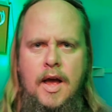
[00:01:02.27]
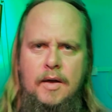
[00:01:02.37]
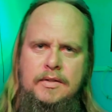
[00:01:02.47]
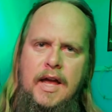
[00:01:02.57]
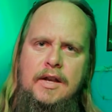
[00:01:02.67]
I
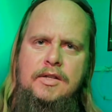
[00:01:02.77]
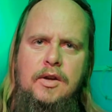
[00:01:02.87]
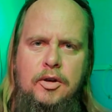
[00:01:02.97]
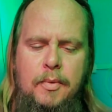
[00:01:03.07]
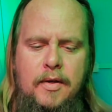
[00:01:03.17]
was kind of
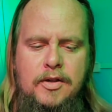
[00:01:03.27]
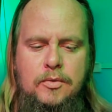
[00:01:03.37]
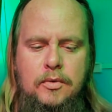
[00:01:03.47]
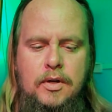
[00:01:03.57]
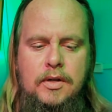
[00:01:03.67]
stoked about this
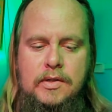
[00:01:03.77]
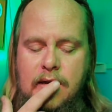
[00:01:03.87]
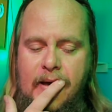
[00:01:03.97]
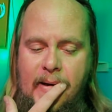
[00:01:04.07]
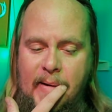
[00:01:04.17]
one because,
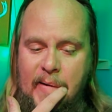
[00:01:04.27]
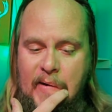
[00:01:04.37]
well,